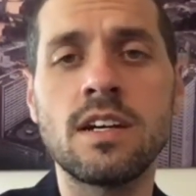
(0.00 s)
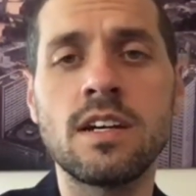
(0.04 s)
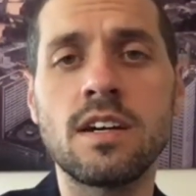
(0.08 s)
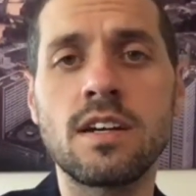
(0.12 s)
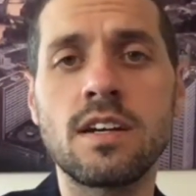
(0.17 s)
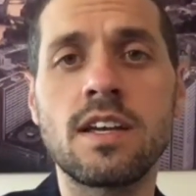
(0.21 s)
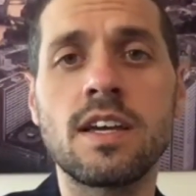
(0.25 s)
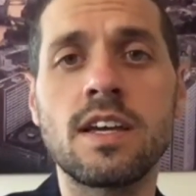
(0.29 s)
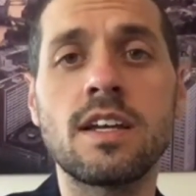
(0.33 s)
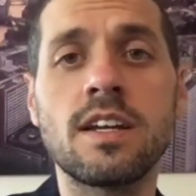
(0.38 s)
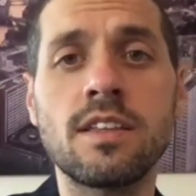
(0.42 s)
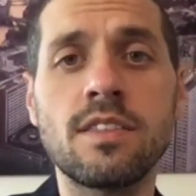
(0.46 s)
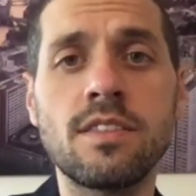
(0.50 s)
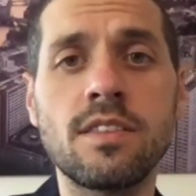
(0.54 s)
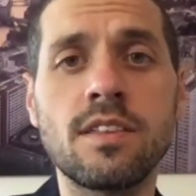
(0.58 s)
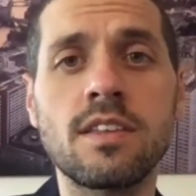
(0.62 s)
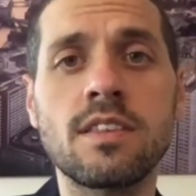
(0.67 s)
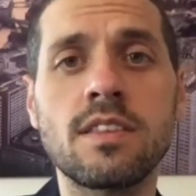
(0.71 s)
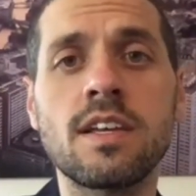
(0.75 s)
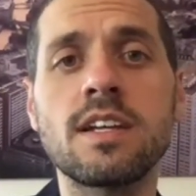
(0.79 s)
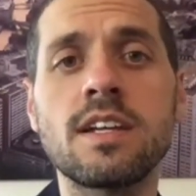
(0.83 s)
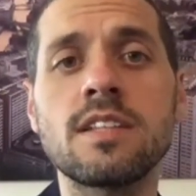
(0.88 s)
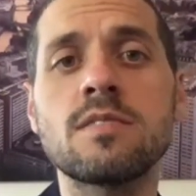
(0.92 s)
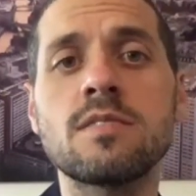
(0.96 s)
again, I
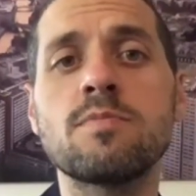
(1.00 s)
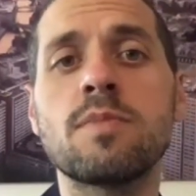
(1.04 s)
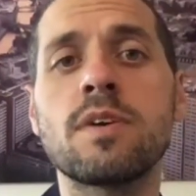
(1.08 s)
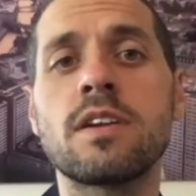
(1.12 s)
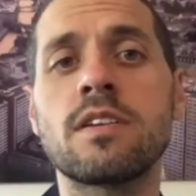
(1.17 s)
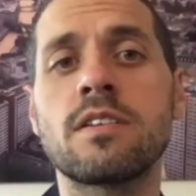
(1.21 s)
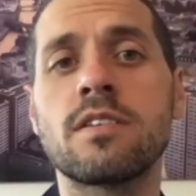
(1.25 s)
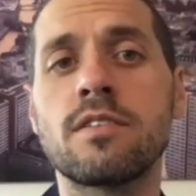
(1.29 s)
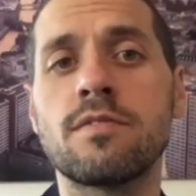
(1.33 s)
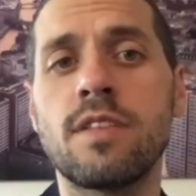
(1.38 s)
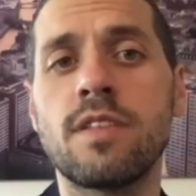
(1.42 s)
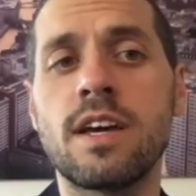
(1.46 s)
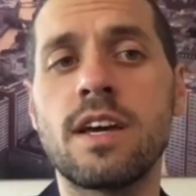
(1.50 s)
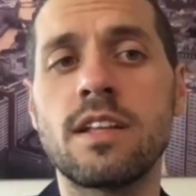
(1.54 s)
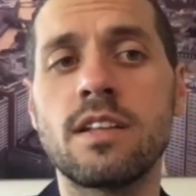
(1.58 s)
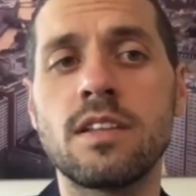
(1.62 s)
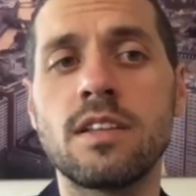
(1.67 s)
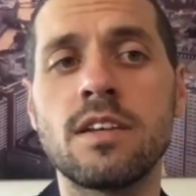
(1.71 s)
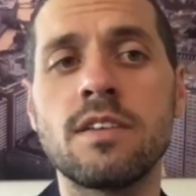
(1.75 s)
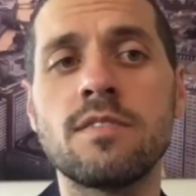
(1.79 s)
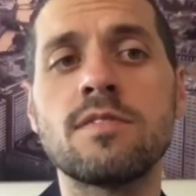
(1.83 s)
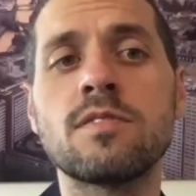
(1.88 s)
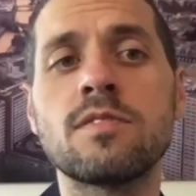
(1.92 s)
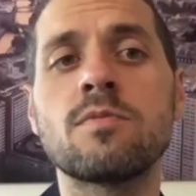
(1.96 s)
think that's better if
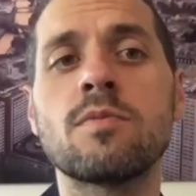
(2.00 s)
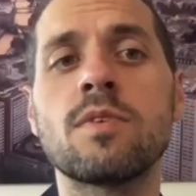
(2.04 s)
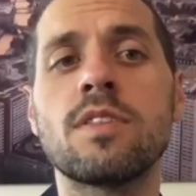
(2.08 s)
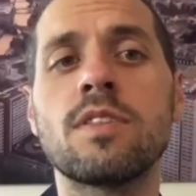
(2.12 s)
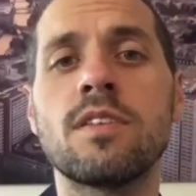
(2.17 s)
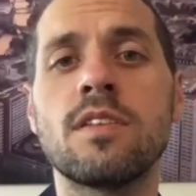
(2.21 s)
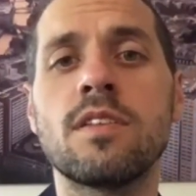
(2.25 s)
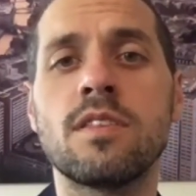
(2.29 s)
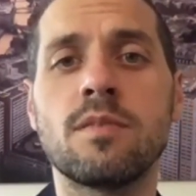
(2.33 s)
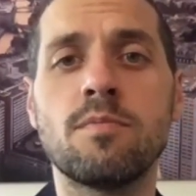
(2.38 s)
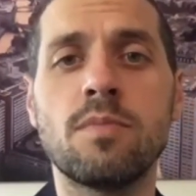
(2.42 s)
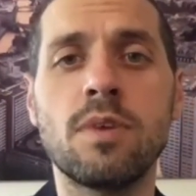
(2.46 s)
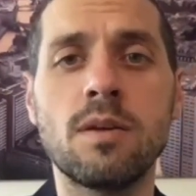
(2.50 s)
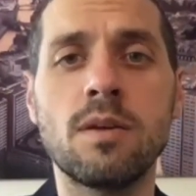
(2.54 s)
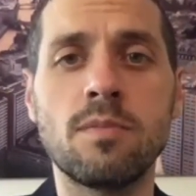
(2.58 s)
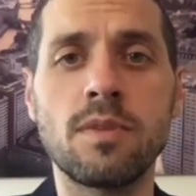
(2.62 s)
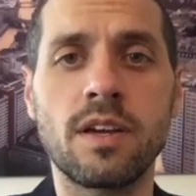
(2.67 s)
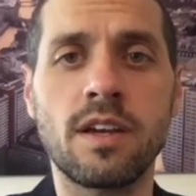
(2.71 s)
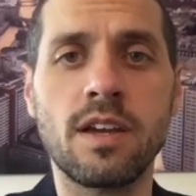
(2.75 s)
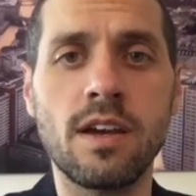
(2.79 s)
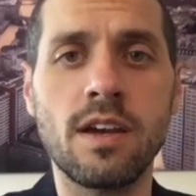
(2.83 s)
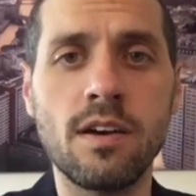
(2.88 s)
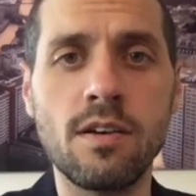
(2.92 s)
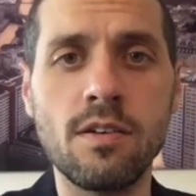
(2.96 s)
that lives within the
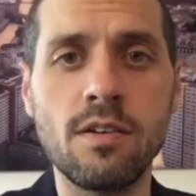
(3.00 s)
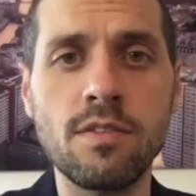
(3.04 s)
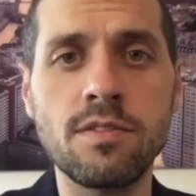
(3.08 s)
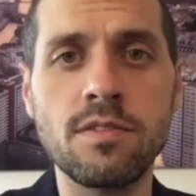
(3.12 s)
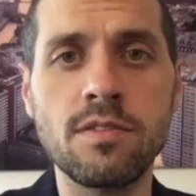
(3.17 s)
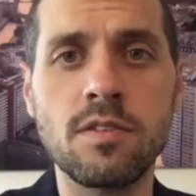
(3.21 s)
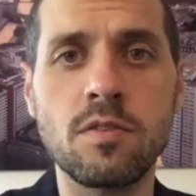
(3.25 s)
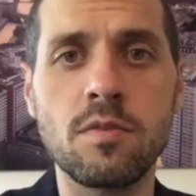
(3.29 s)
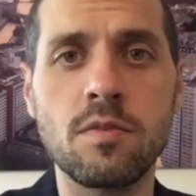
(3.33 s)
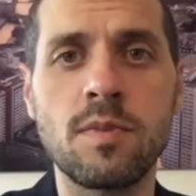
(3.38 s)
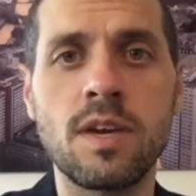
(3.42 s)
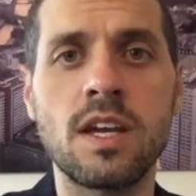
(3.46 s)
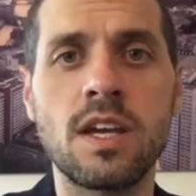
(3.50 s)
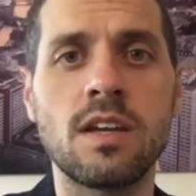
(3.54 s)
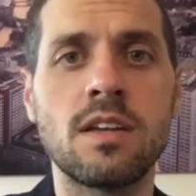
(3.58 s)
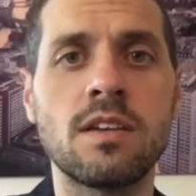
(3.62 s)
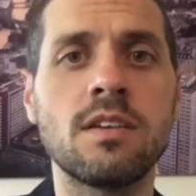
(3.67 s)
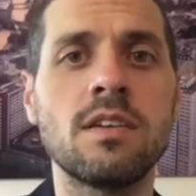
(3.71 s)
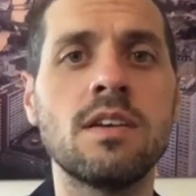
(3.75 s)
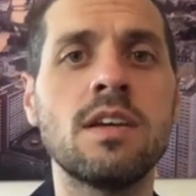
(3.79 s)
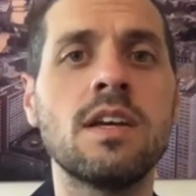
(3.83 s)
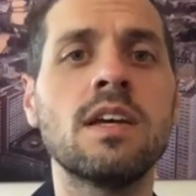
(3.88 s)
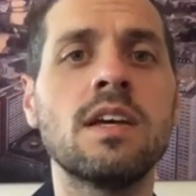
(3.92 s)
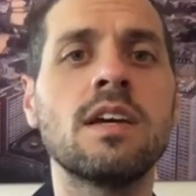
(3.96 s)
public health
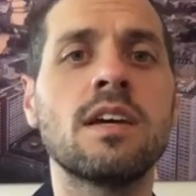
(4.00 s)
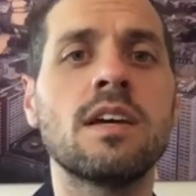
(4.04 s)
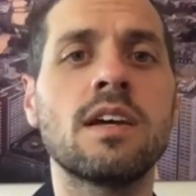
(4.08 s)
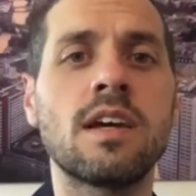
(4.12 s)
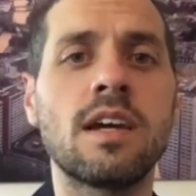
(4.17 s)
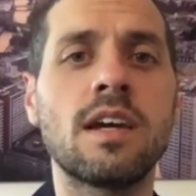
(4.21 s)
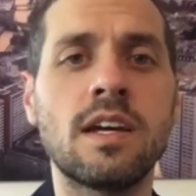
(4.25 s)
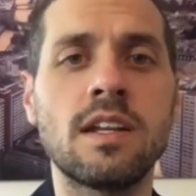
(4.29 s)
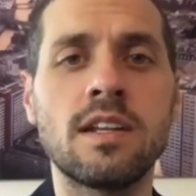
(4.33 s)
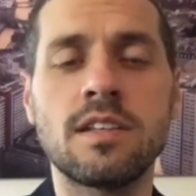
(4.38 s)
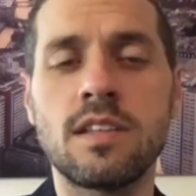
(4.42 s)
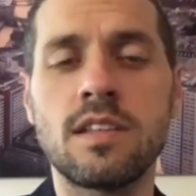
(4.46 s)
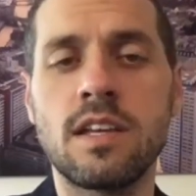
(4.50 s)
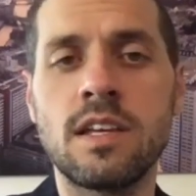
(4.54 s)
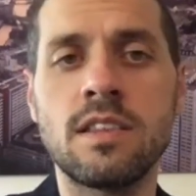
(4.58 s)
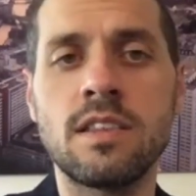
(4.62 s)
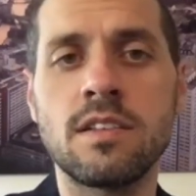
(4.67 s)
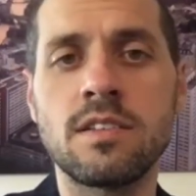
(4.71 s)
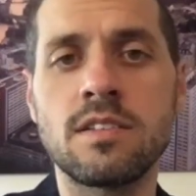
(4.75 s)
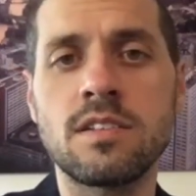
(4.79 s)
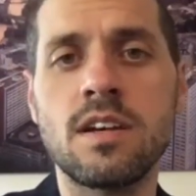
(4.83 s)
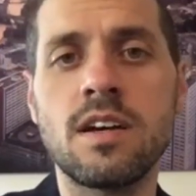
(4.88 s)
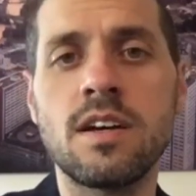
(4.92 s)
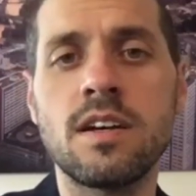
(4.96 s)
domain and it,
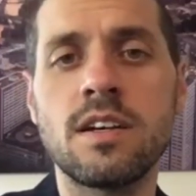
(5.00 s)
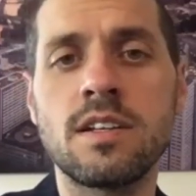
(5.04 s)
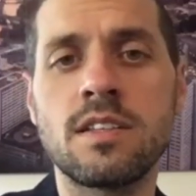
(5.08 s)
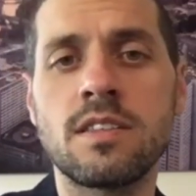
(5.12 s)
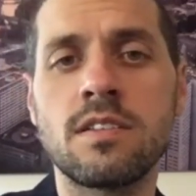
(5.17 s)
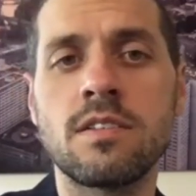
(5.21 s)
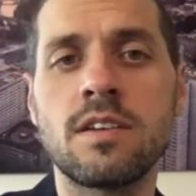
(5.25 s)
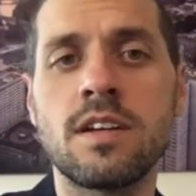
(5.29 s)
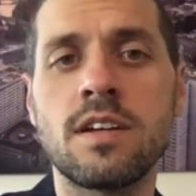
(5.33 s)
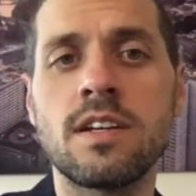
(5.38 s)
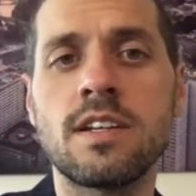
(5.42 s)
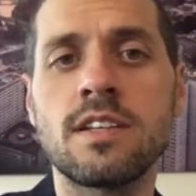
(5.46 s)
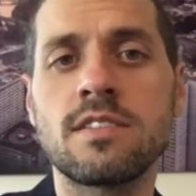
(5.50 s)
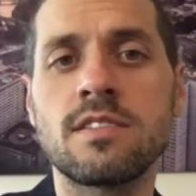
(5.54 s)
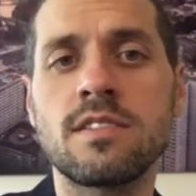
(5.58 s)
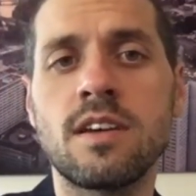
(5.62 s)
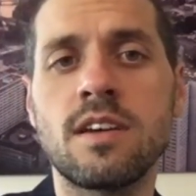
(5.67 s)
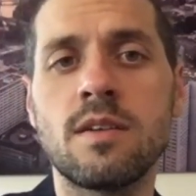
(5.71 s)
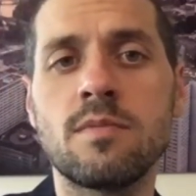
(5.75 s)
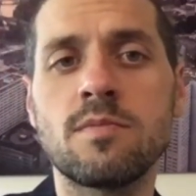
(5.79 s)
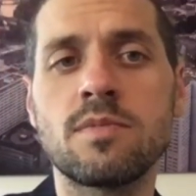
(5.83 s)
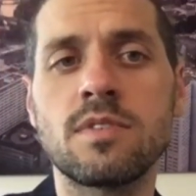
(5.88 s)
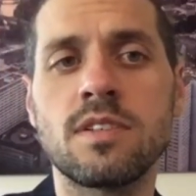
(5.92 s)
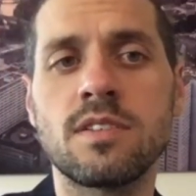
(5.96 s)
and the t- they're not as
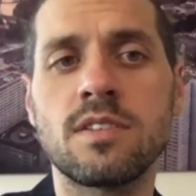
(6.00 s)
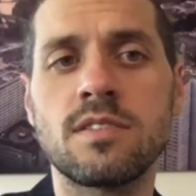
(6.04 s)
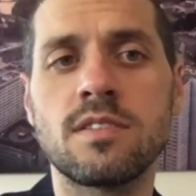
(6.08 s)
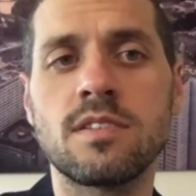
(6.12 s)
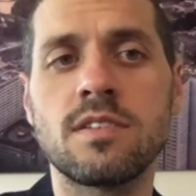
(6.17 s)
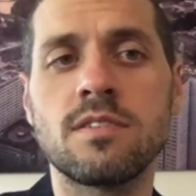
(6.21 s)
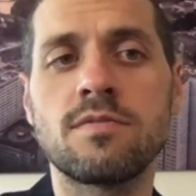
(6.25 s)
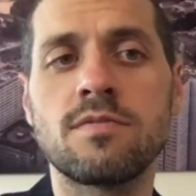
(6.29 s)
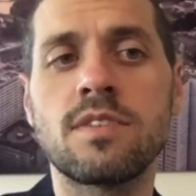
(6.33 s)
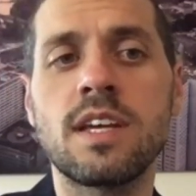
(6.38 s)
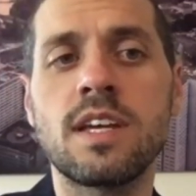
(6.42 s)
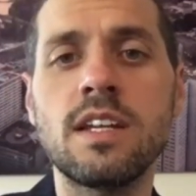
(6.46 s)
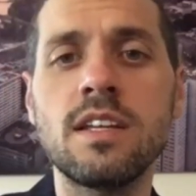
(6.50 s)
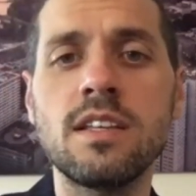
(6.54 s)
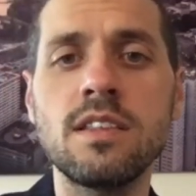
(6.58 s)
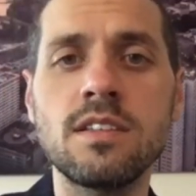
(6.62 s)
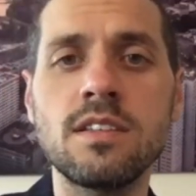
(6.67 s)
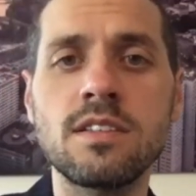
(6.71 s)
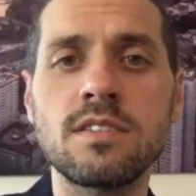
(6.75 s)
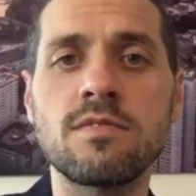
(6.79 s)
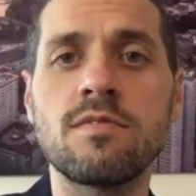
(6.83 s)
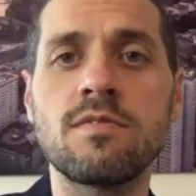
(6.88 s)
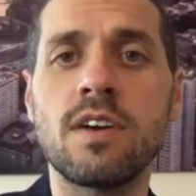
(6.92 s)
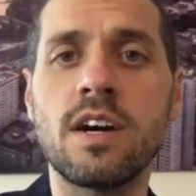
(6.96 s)
time sensitive. Getting
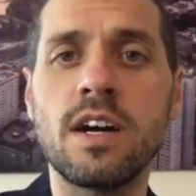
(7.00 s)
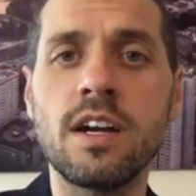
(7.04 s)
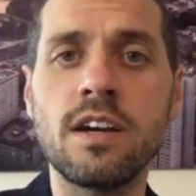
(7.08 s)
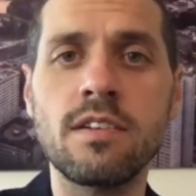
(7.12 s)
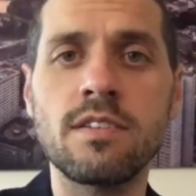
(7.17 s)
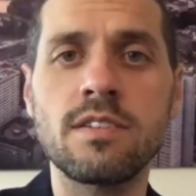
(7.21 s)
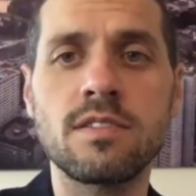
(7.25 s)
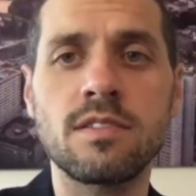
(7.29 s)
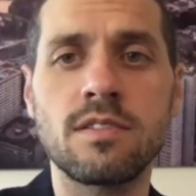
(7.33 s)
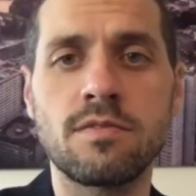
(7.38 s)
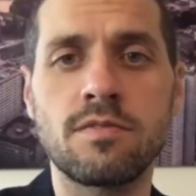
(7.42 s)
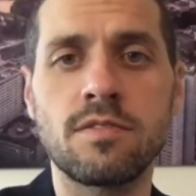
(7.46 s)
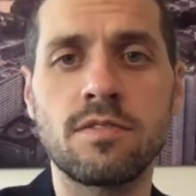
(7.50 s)
this virus